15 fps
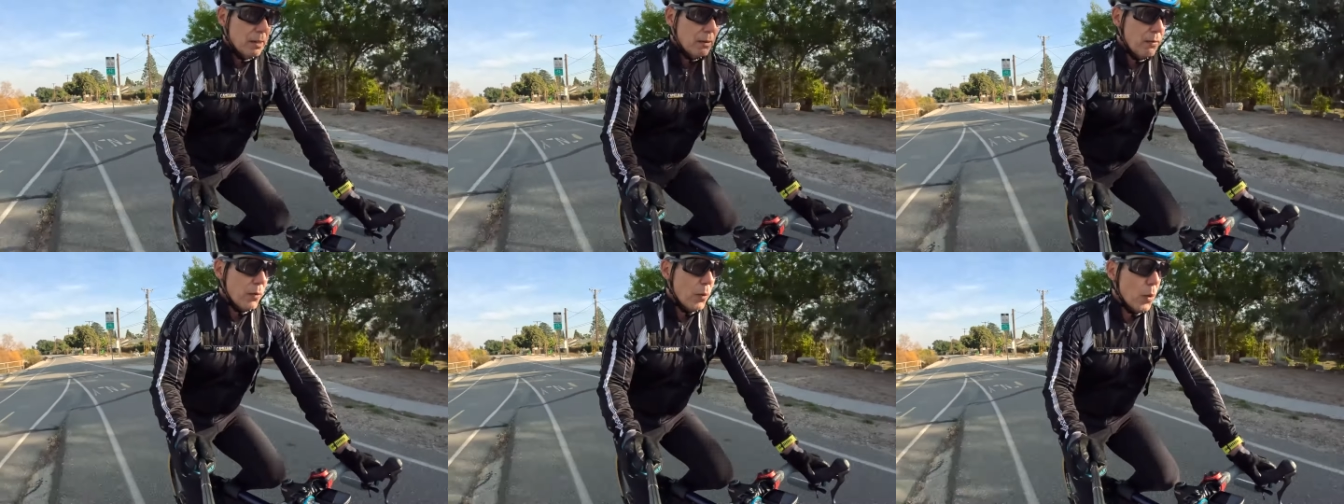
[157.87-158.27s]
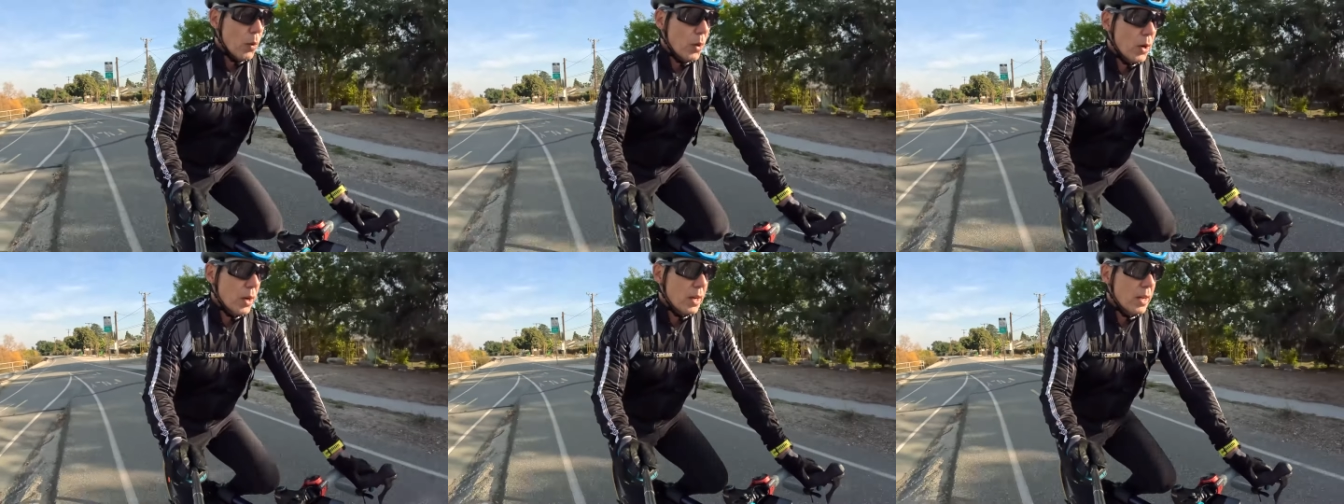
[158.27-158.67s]

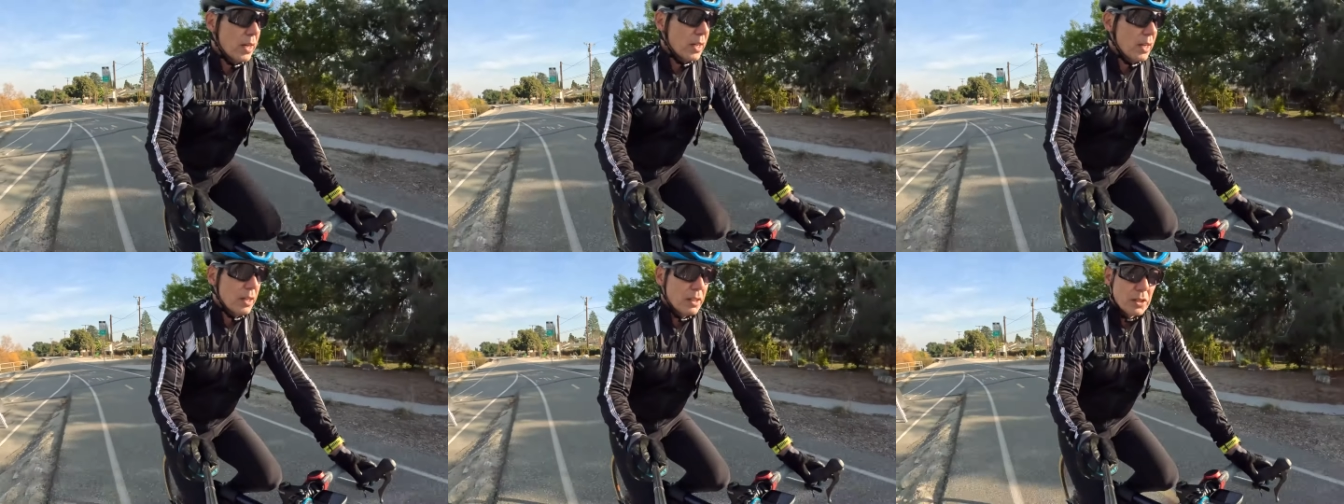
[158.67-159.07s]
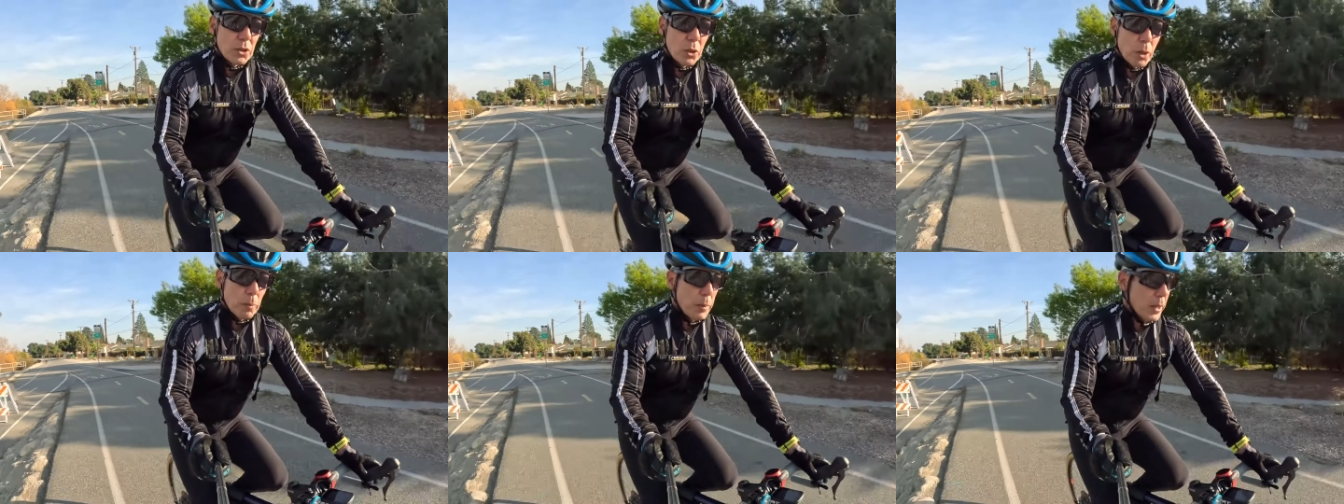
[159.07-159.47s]
for a
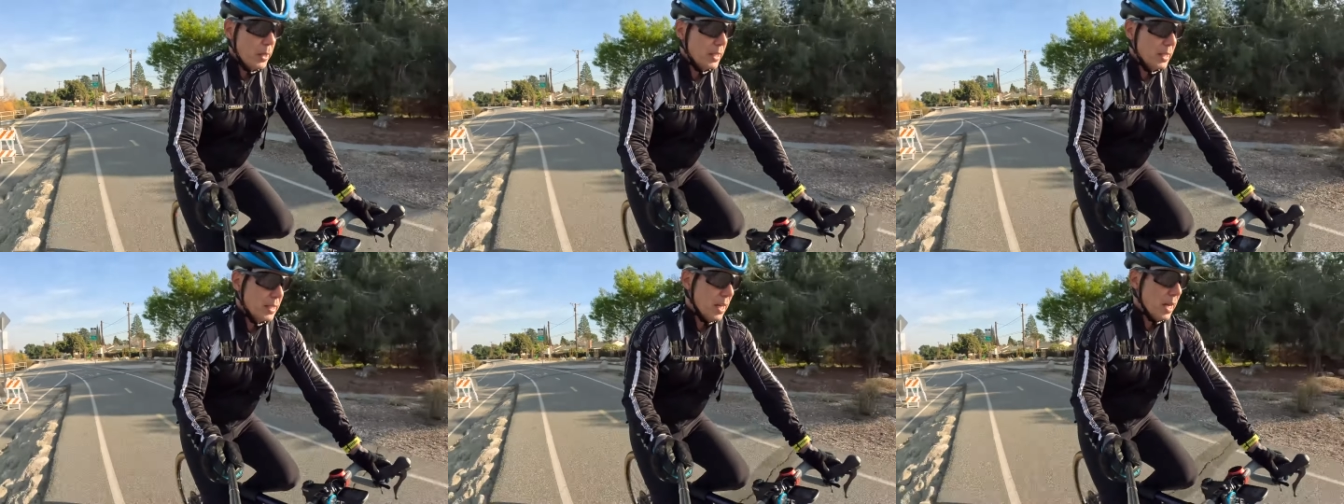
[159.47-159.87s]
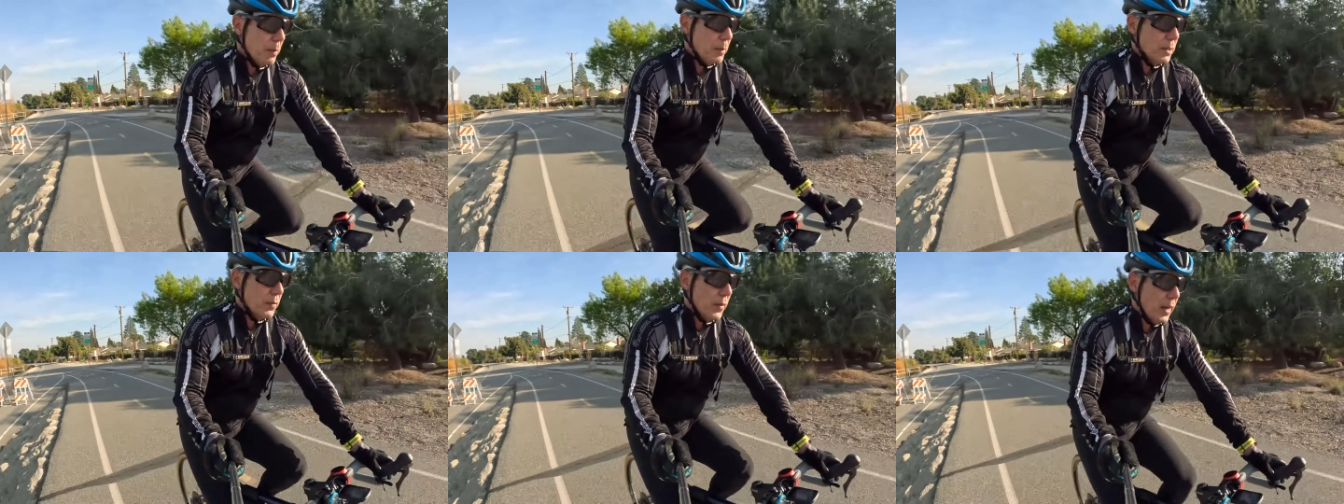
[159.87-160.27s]
short period of time,
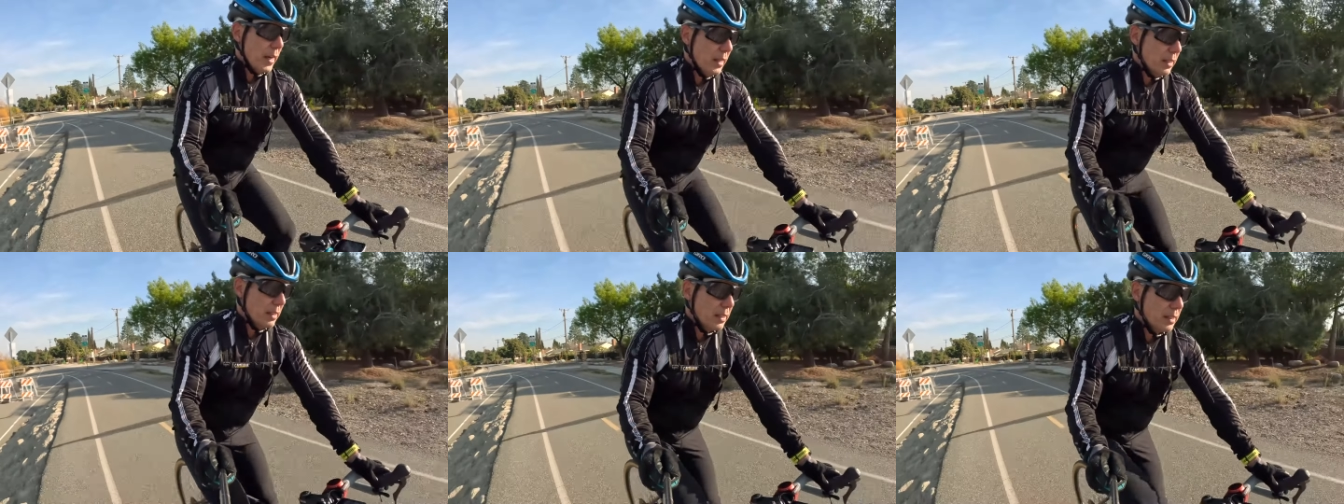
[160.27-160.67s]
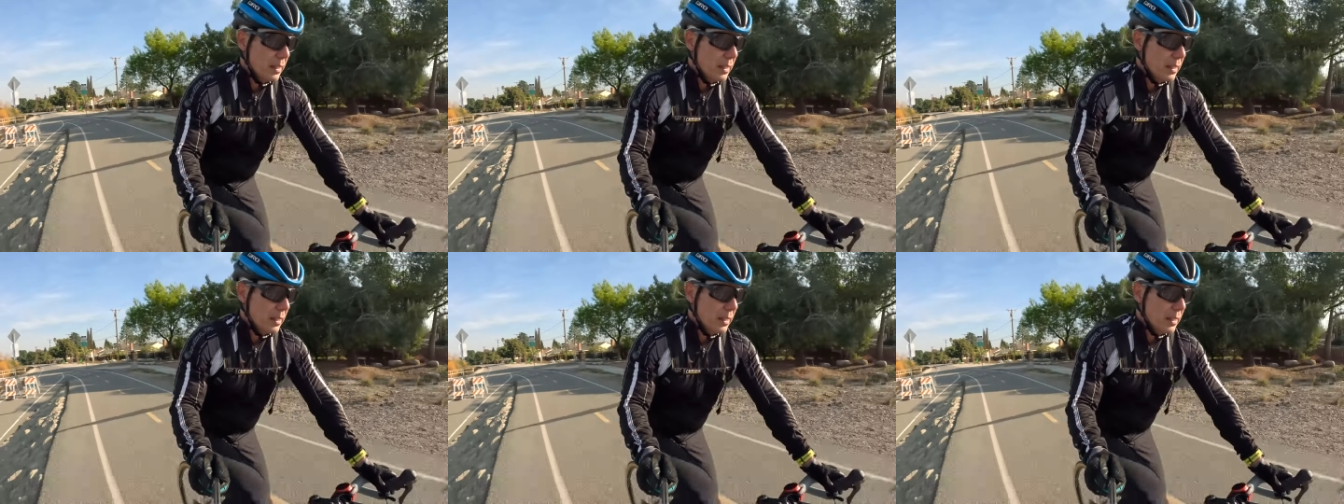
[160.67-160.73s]
it's fine.